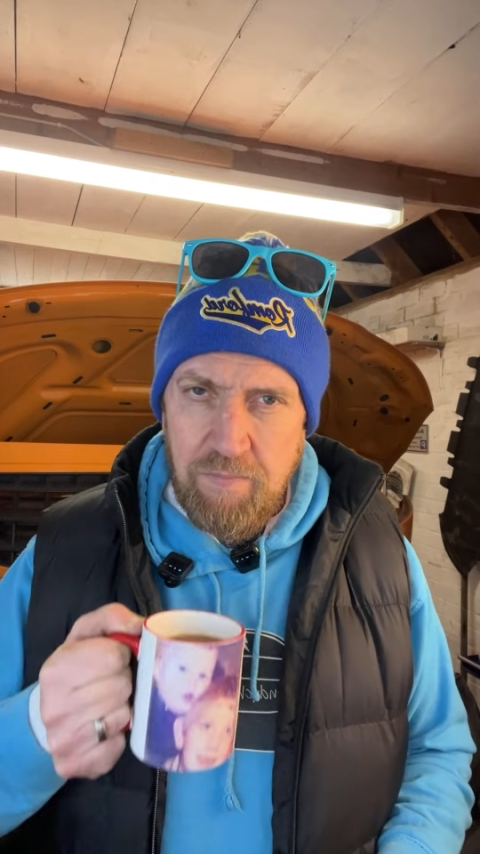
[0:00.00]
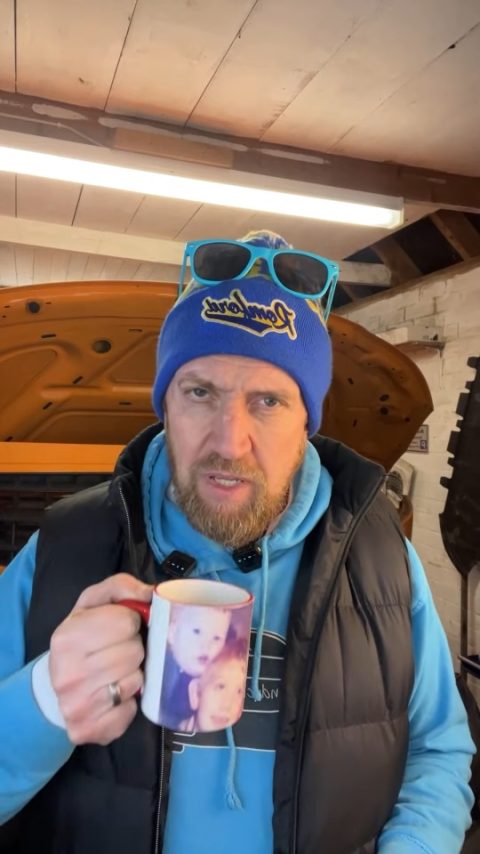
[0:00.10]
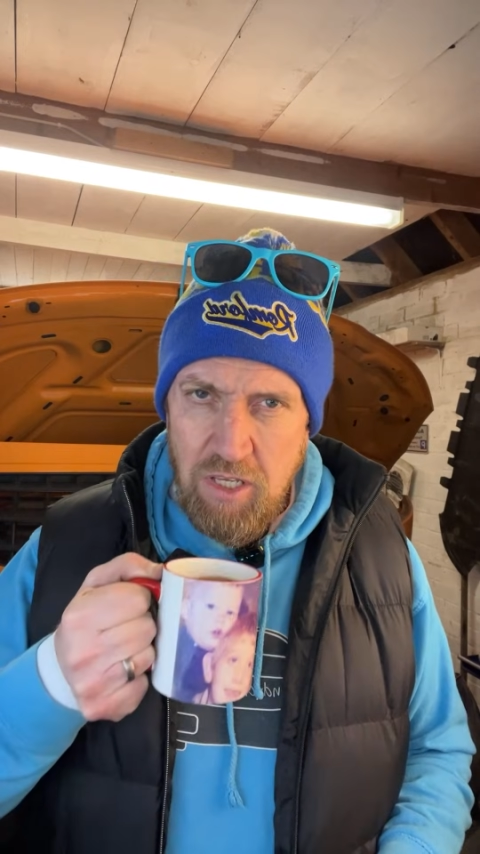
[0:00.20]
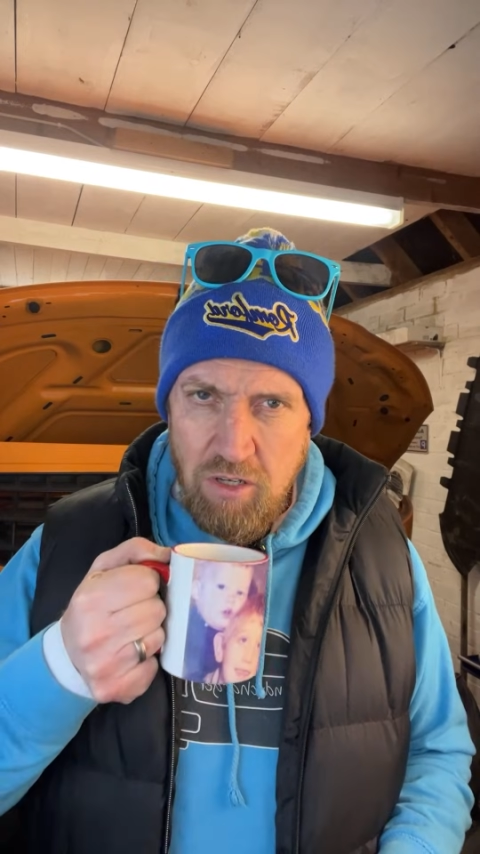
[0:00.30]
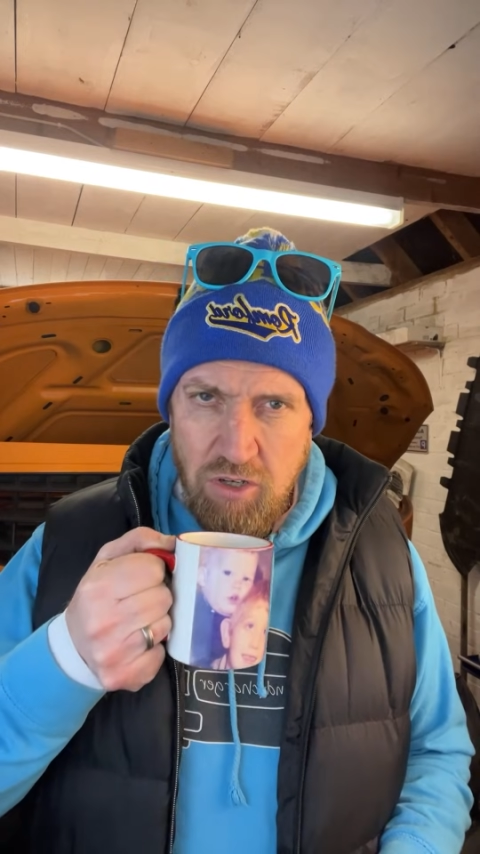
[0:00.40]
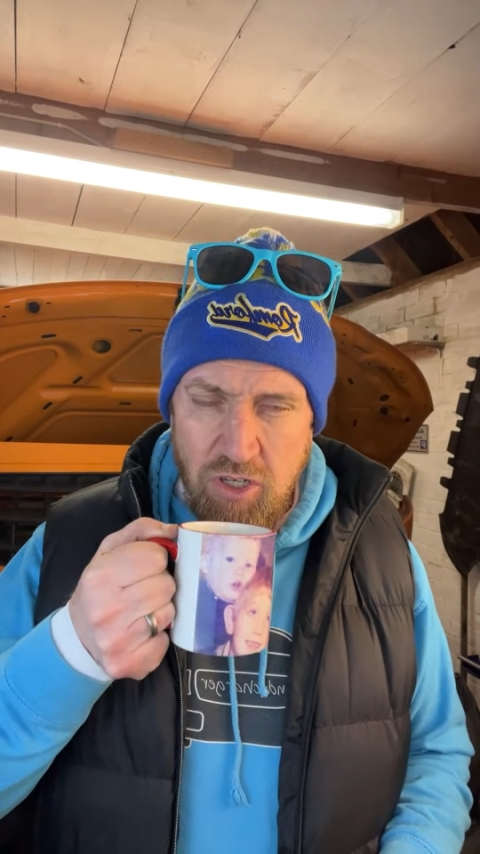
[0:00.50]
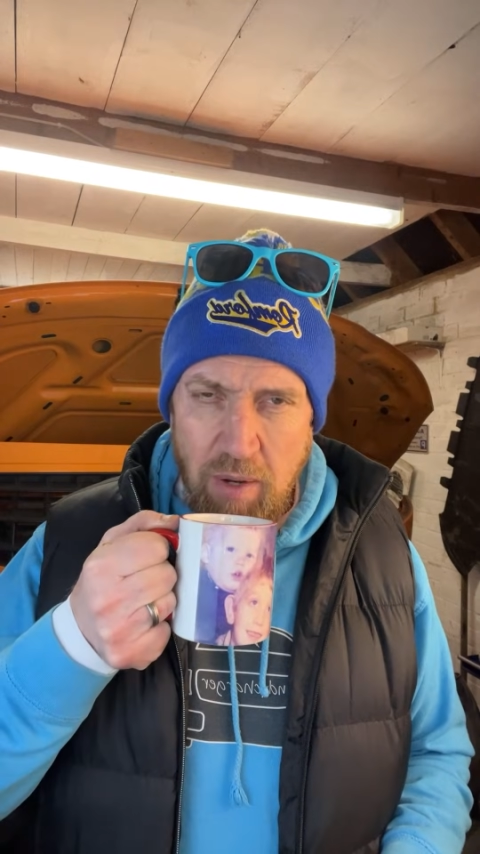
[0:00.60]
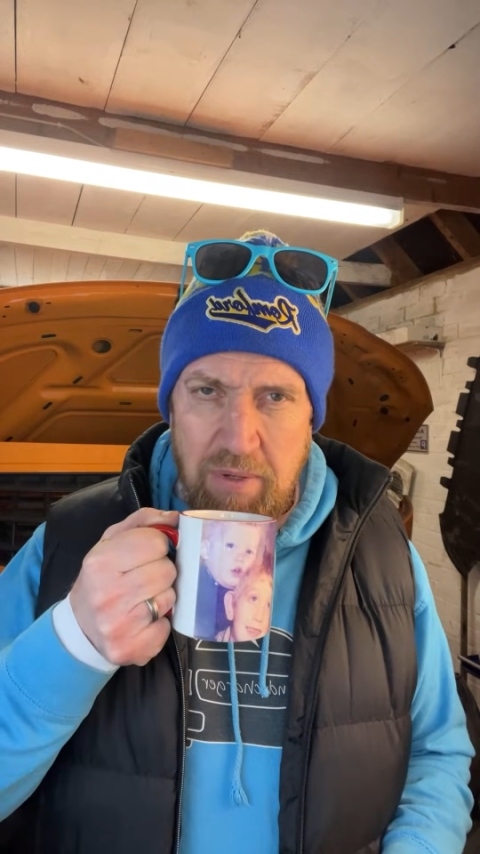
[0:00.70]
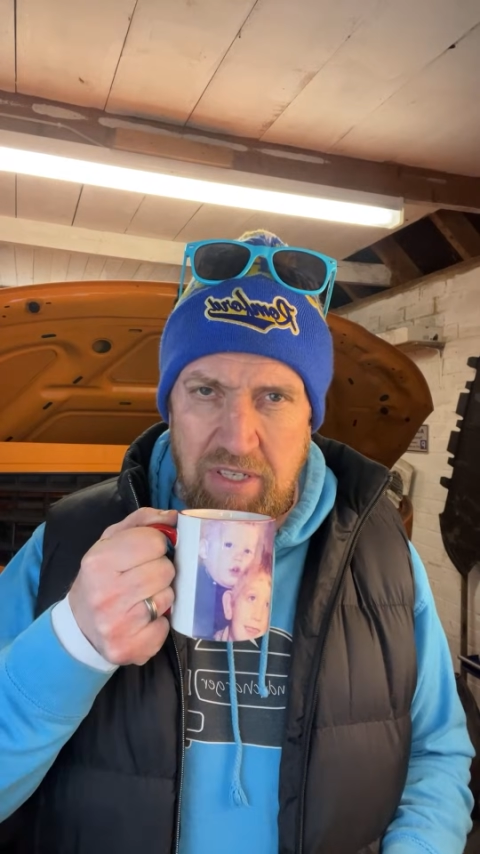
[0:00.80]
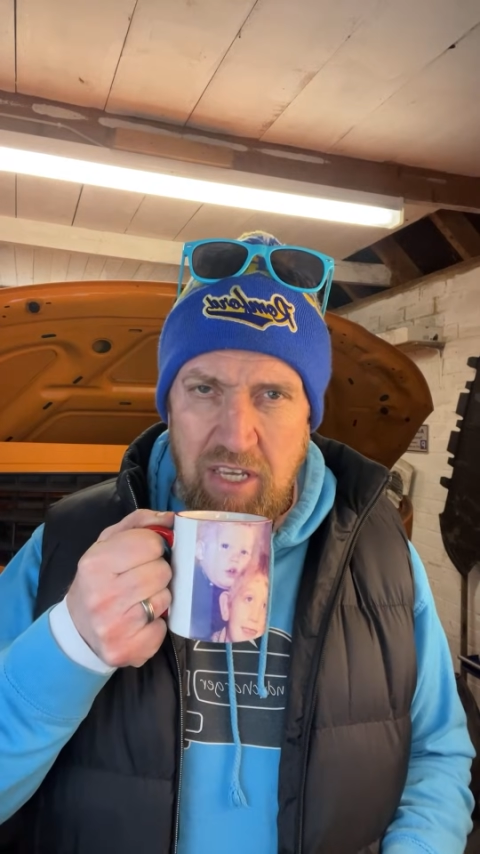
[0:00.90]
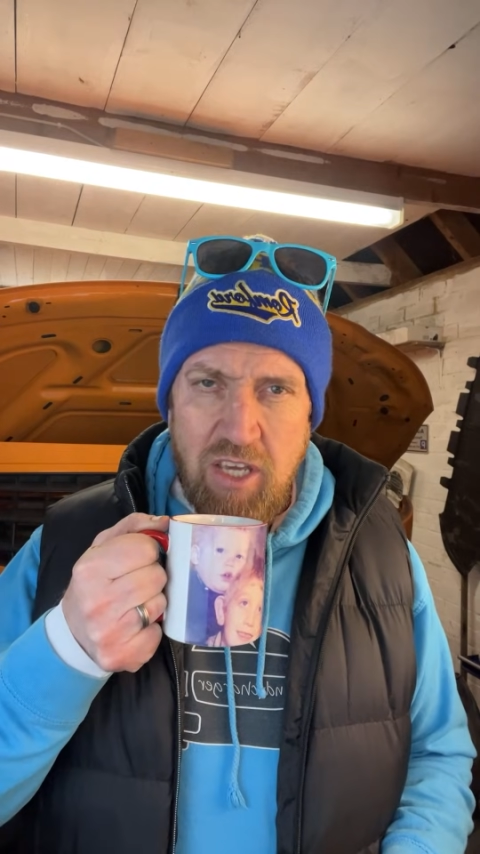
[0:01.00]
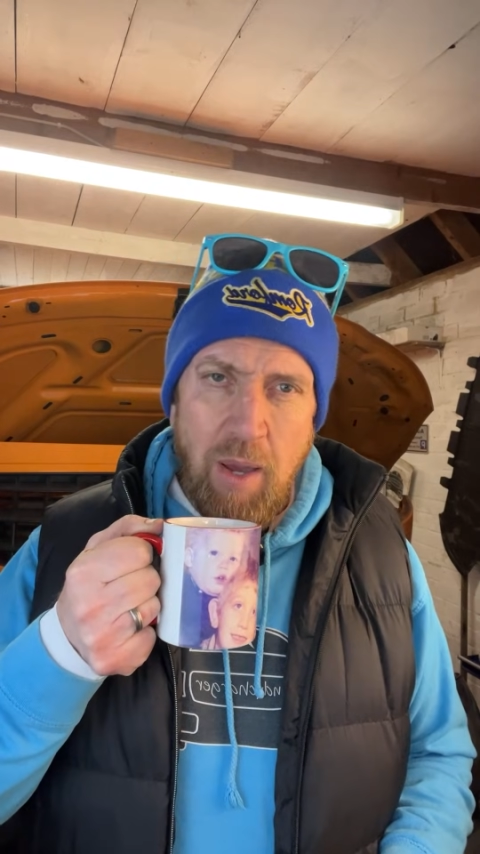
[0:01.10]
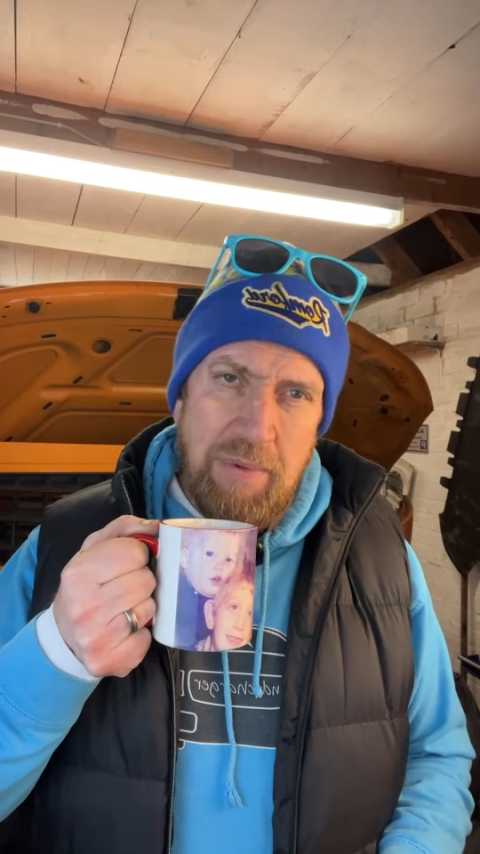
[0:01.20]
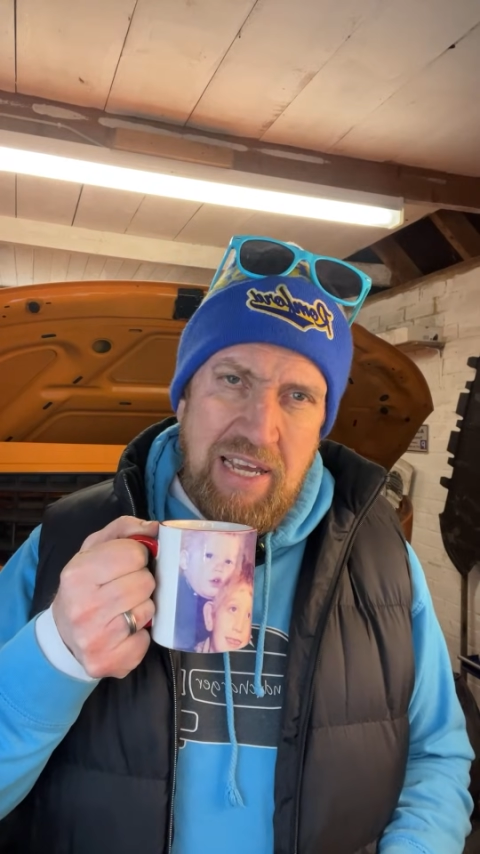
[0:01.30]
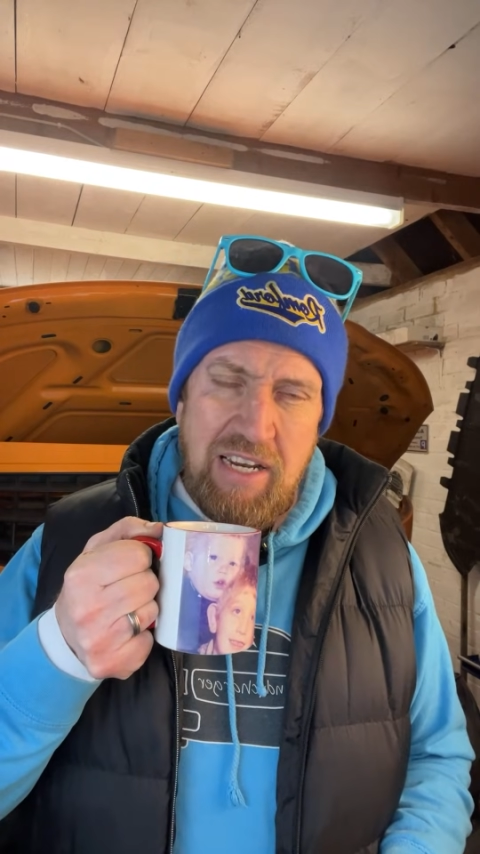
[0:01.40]
Are you coming
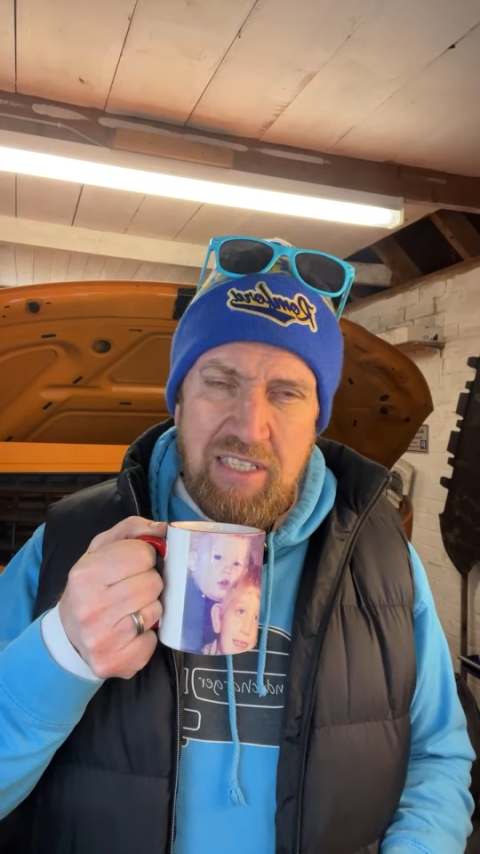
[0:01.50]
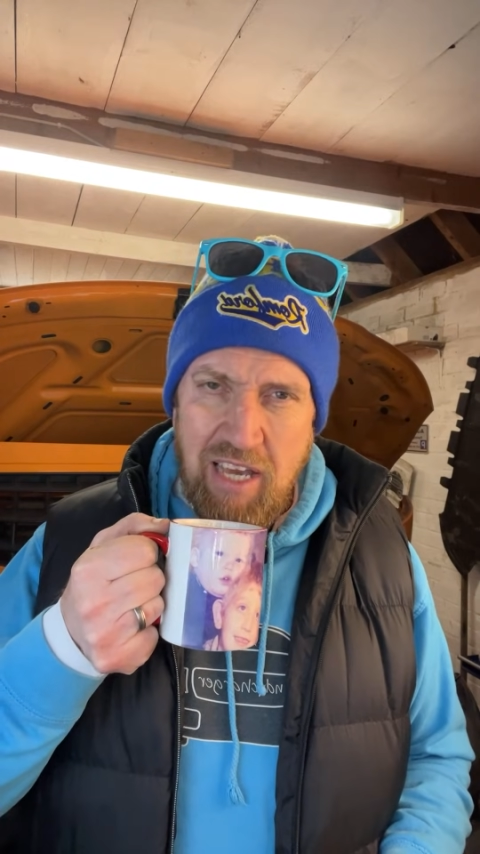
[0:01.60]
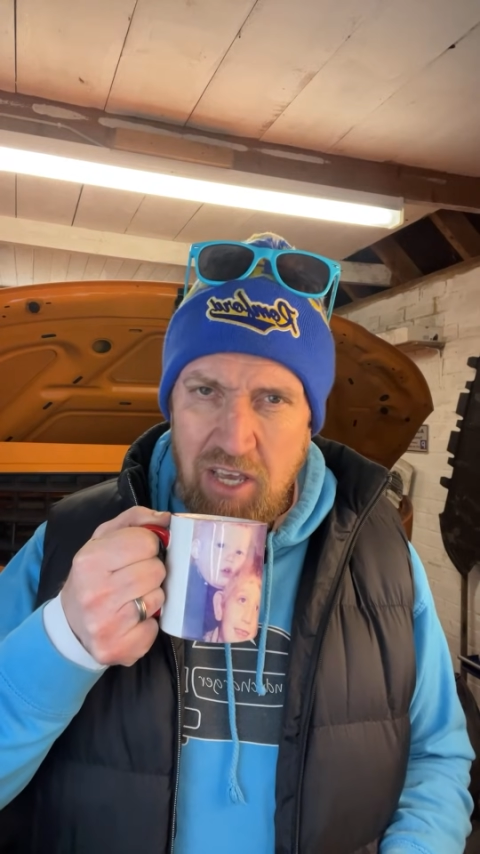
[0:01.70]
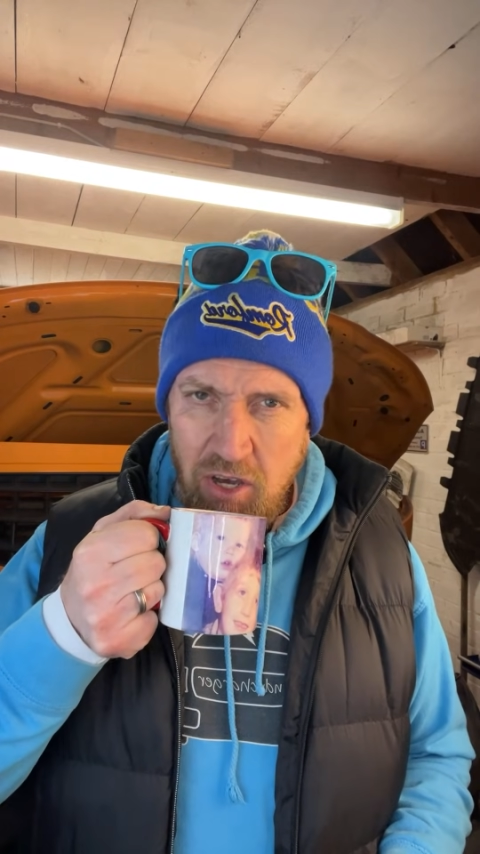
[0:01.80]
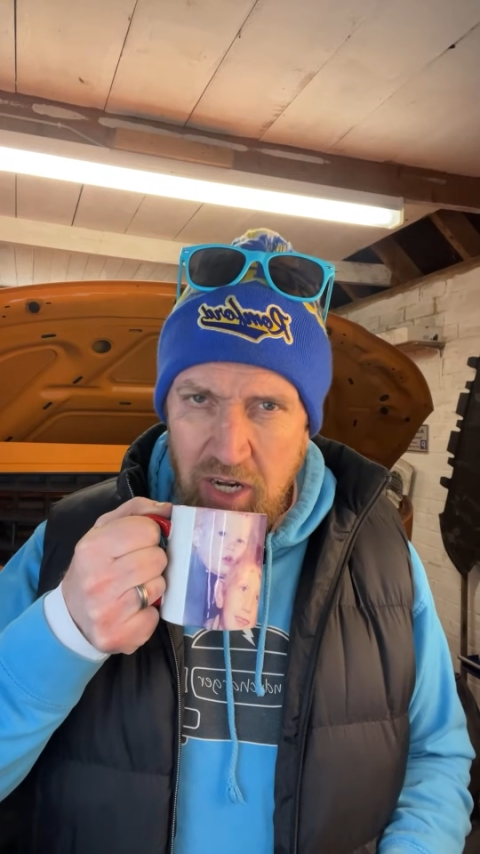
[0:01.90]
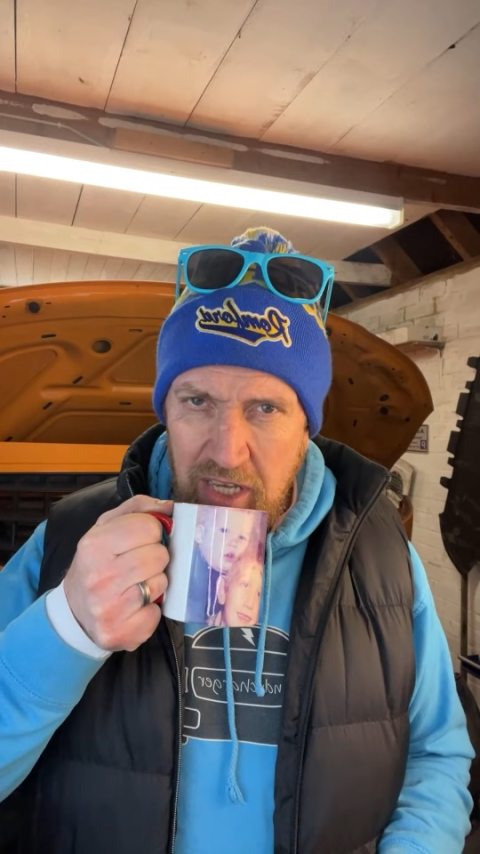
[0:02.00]
down a day early?